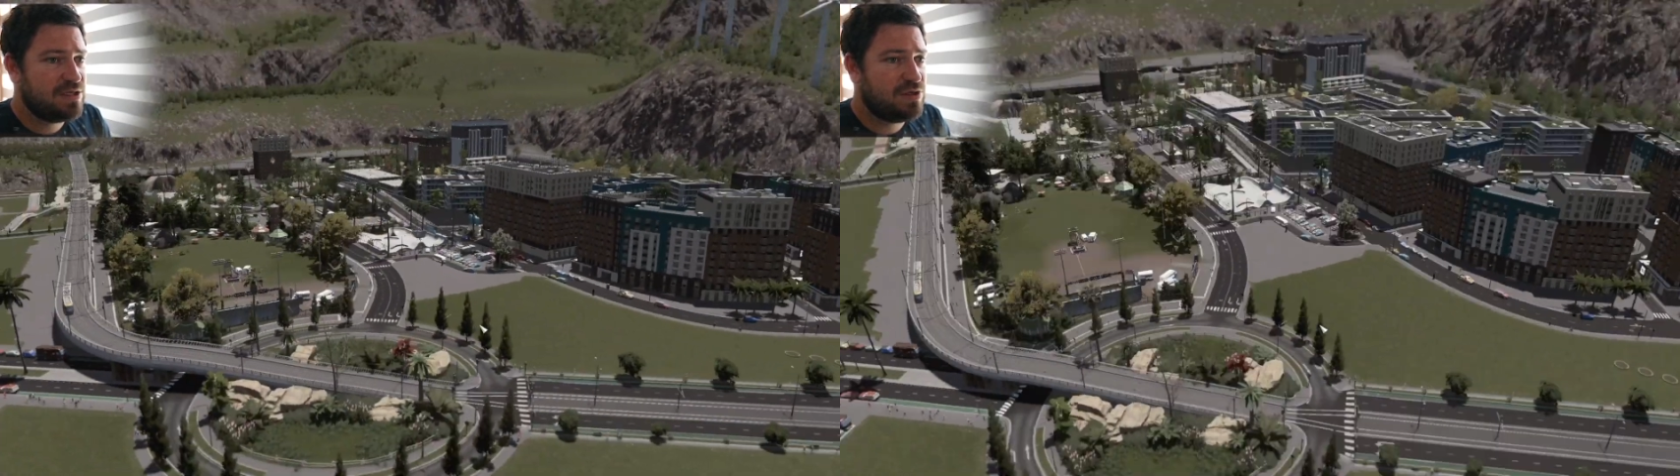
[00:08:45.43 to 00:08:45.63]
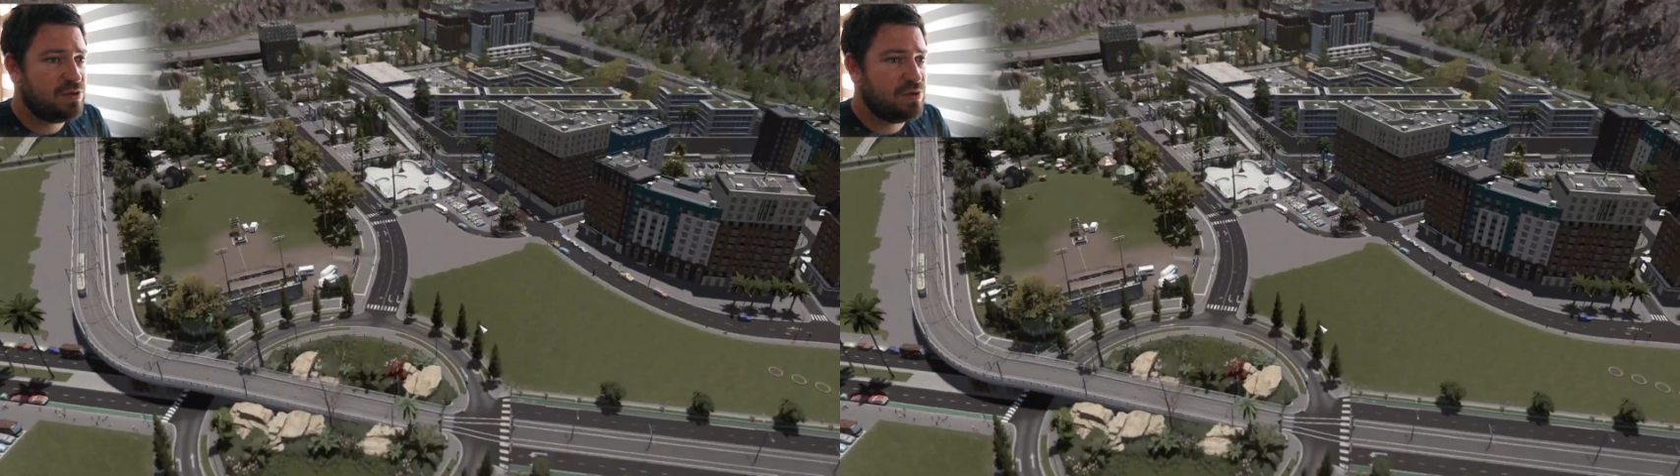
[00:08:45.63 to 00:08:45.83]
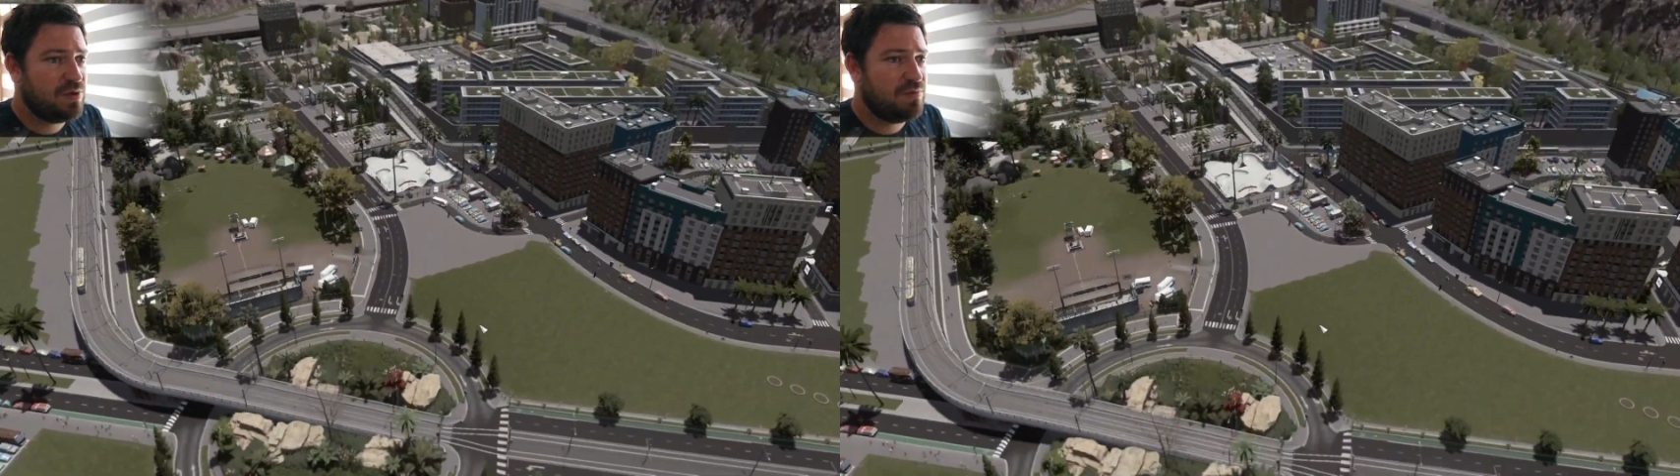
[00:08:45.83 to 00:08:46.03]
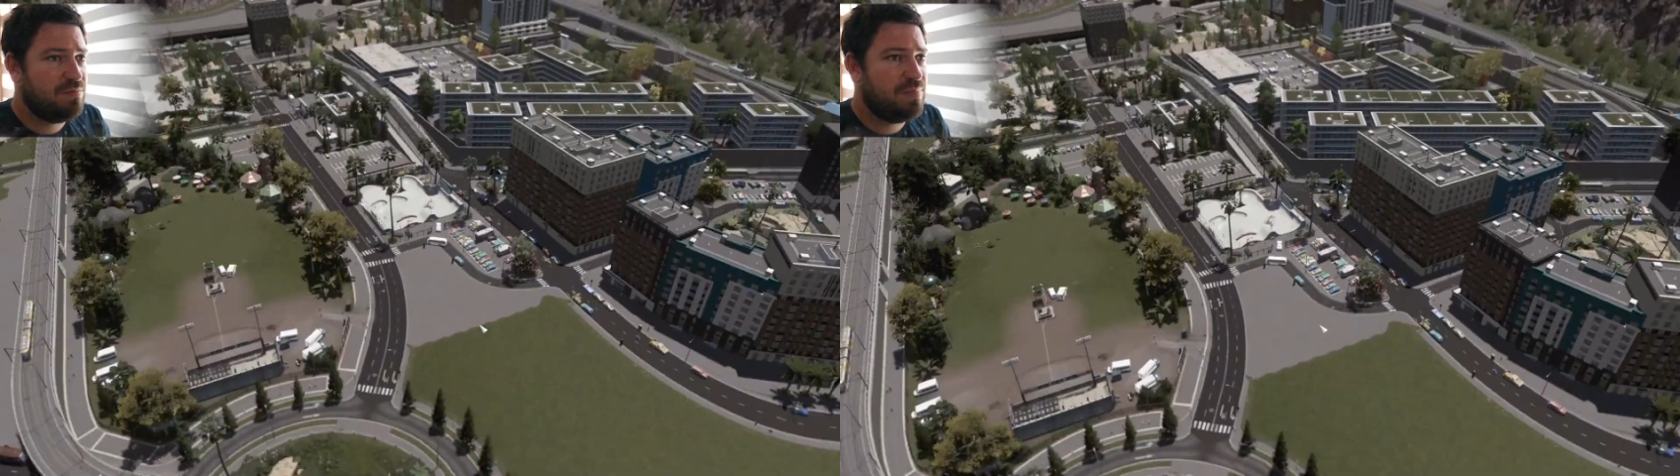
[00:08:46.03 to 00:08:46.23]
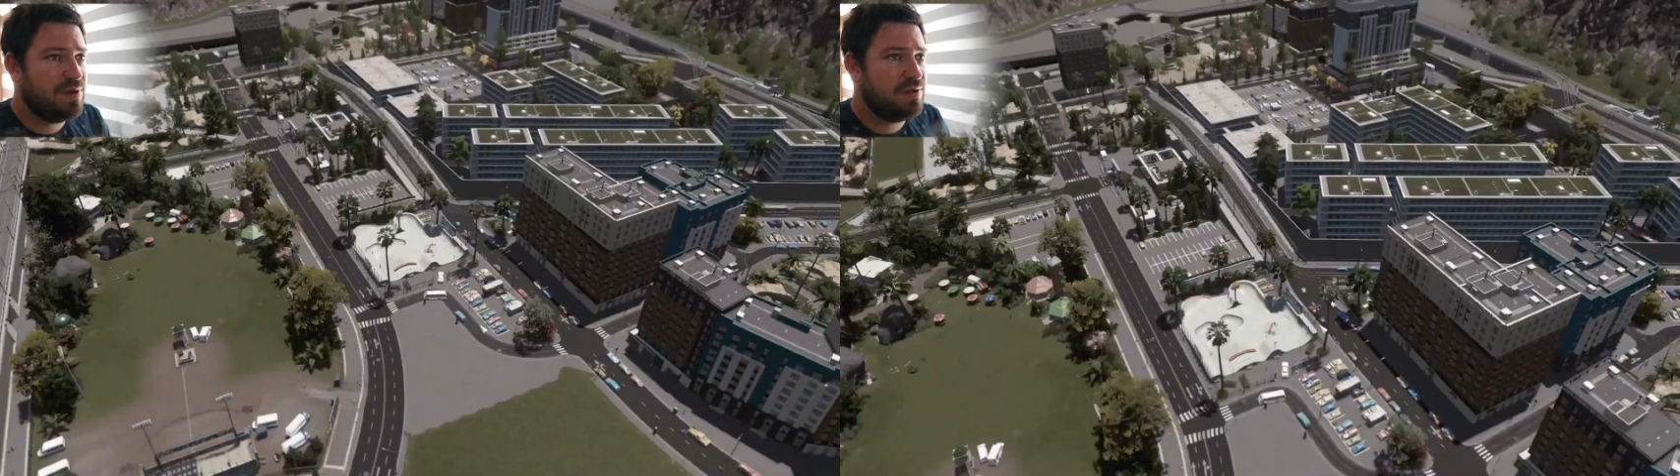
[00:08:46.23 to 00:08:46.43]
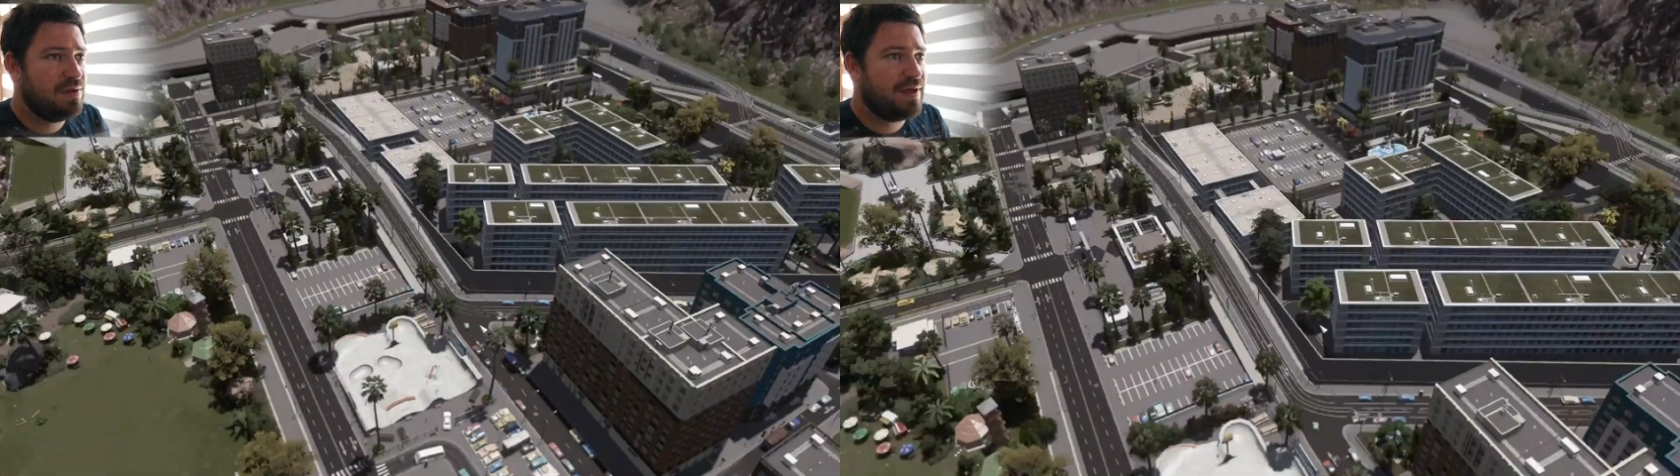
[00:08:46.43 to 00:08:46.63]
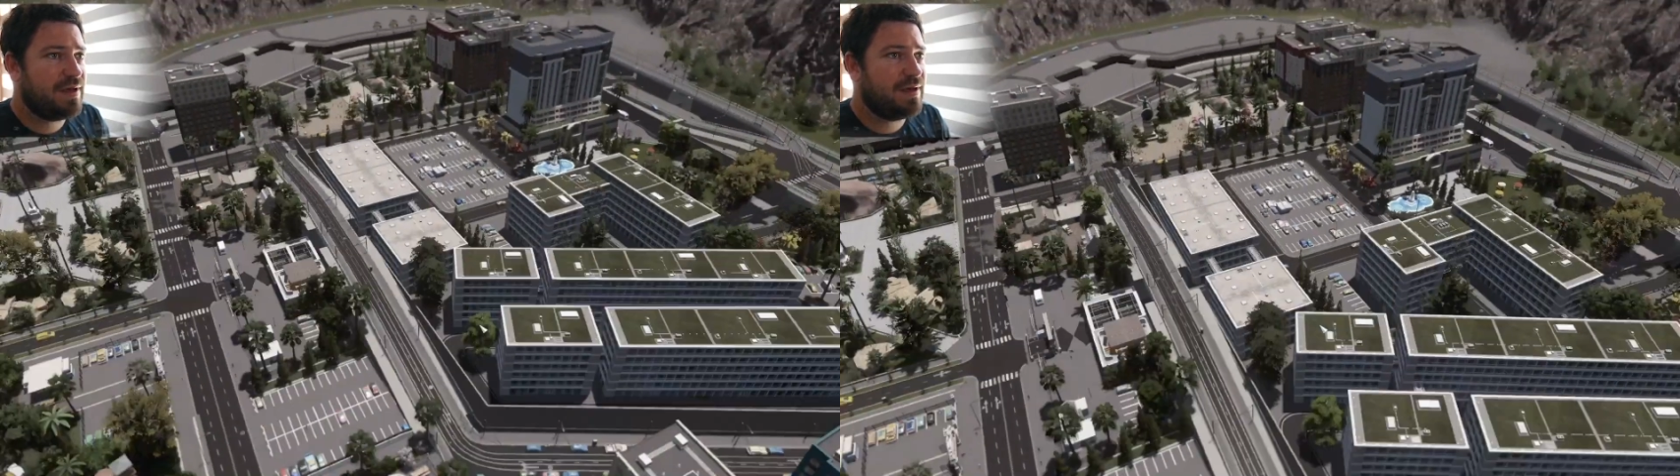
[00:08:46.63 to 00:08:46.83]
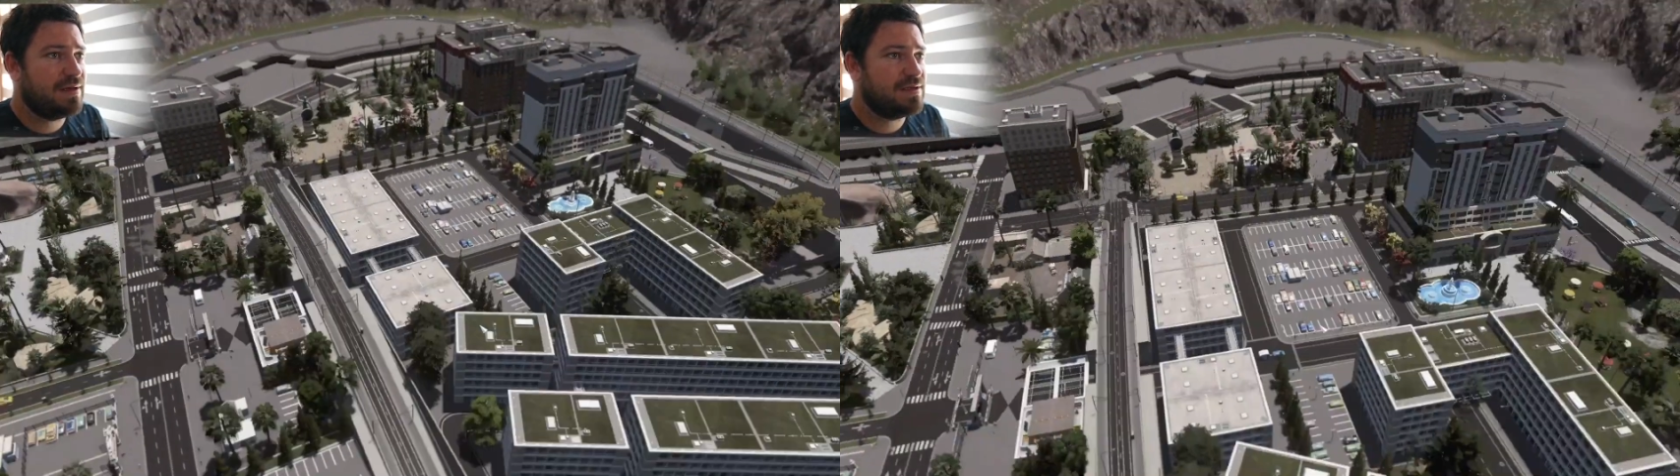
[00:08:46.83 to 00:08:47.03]
to
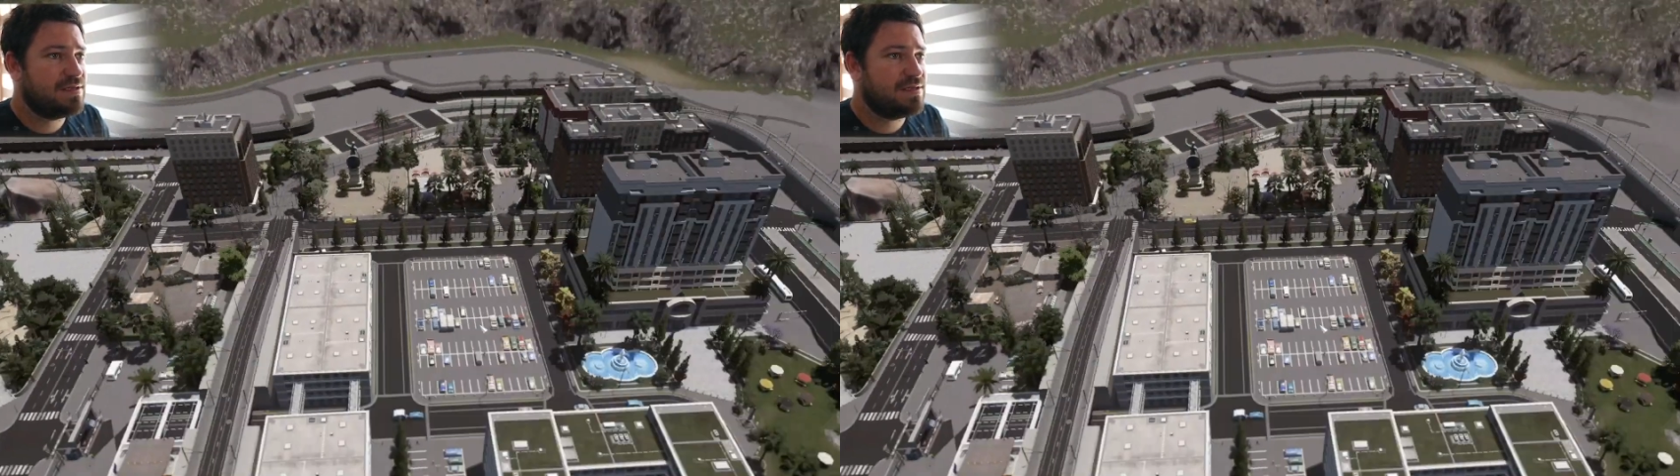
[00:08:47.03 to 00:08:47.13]
building.